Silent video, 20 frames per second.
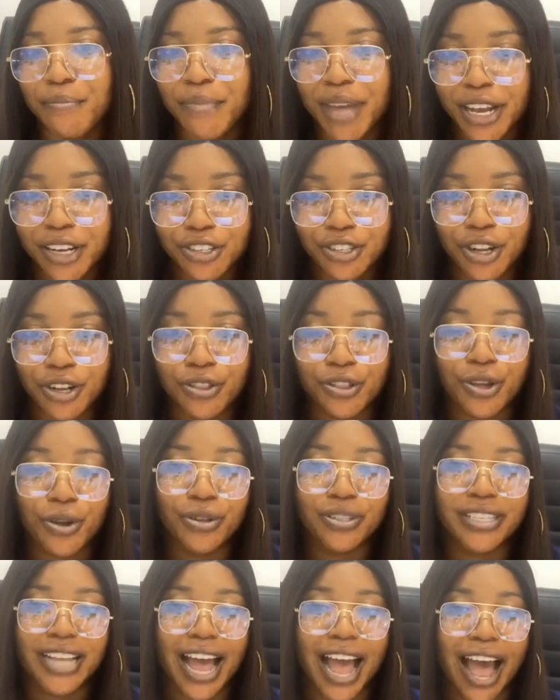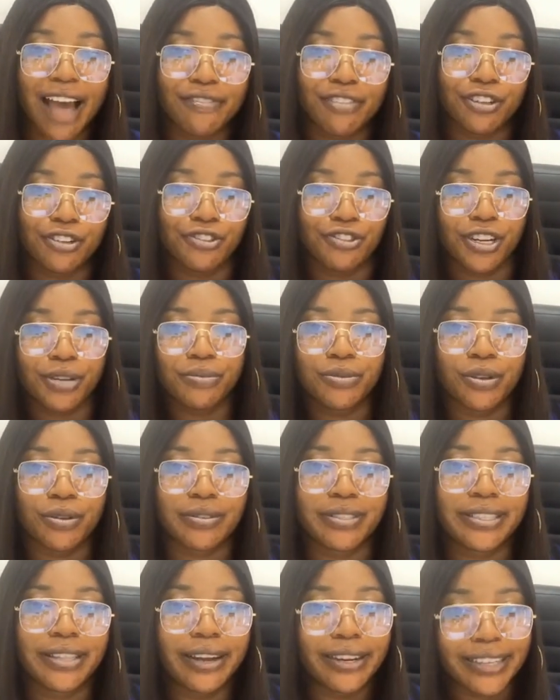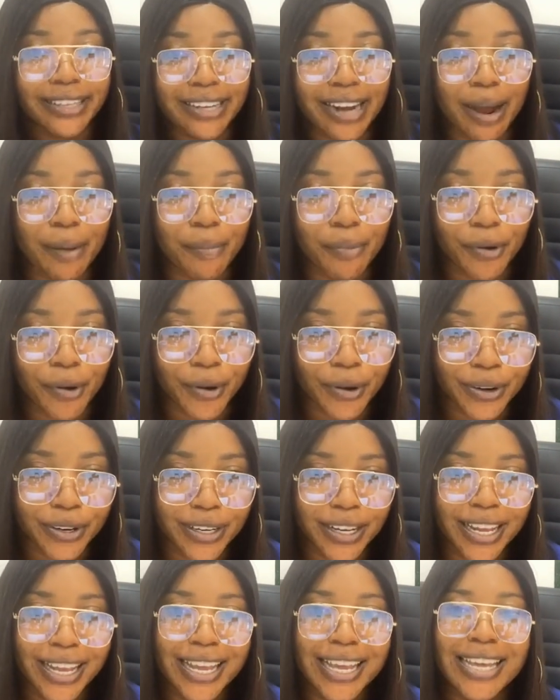Make sure those that have the dreams of studying abroad,